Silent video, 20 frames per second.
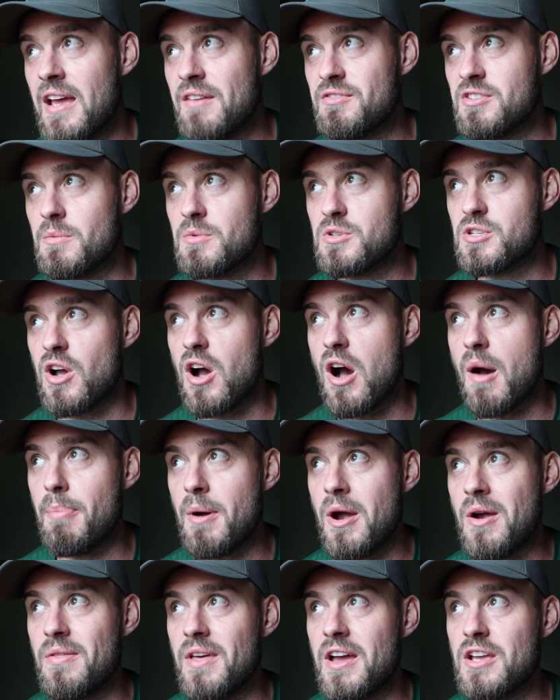if someone's got a
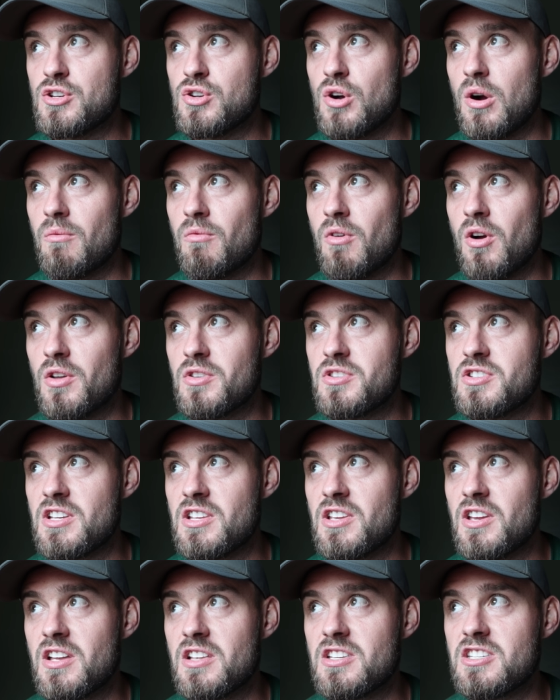boat, they drop rods
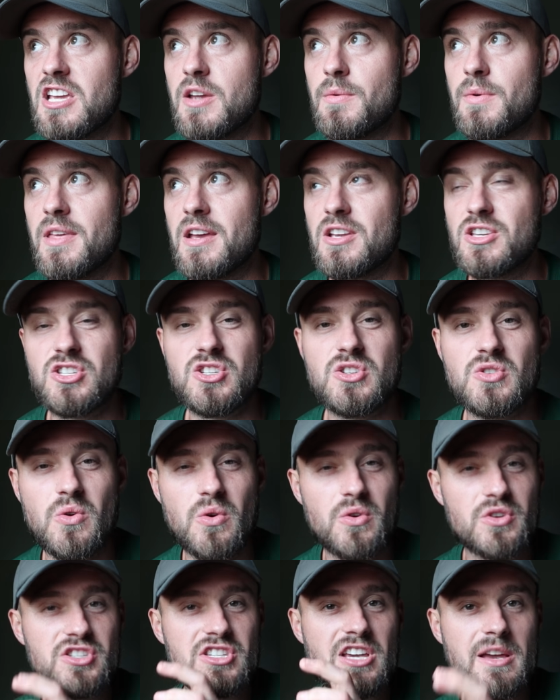and you can see where they're
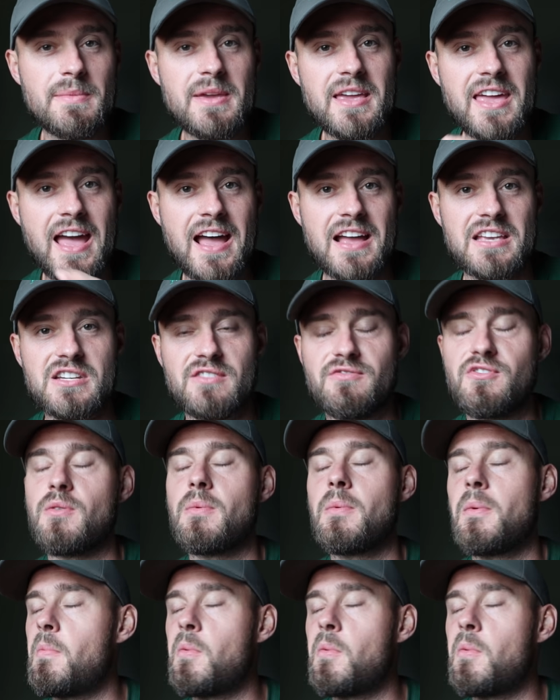sort of semi-catching from.